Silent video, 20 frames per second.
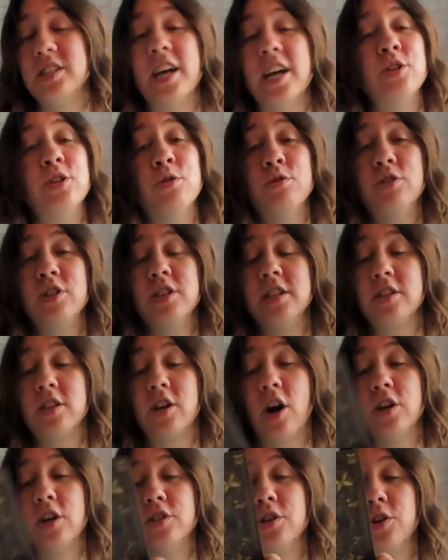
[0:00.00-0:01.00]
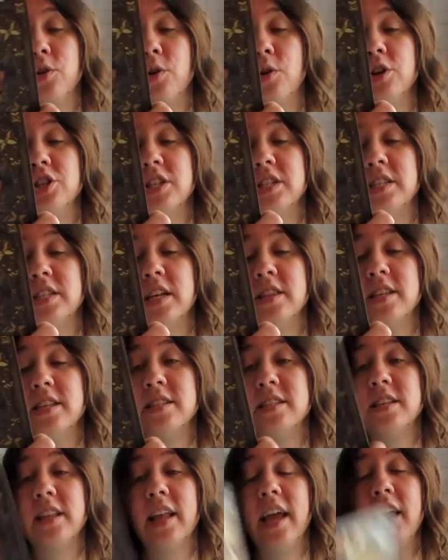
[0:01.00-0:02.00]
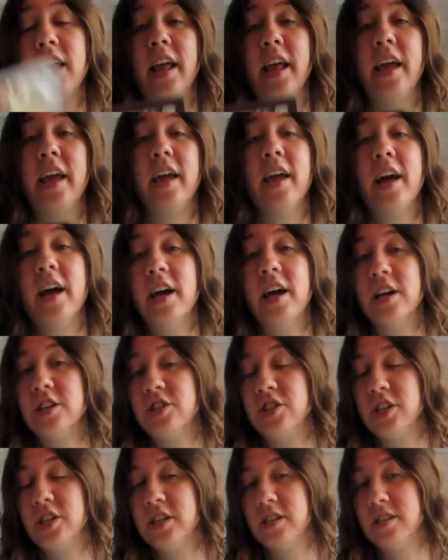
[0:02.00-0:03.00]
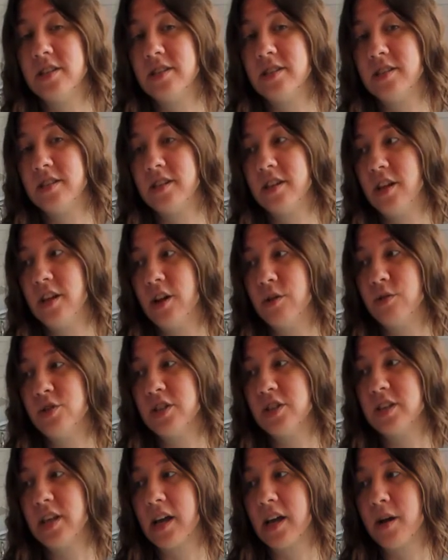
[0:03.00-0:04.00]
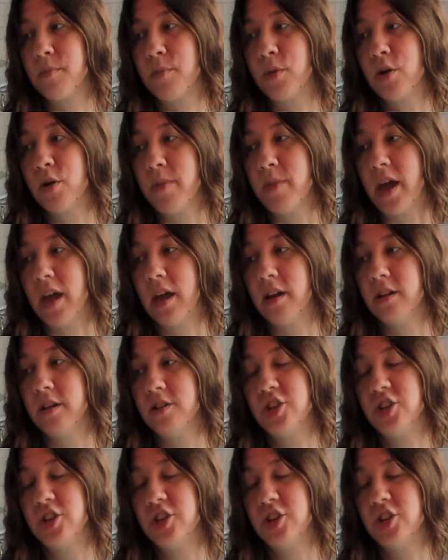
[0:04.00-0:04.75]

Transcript: I told you these cards are gorgeous, and this lady, she's, you know, she's like a mermaid.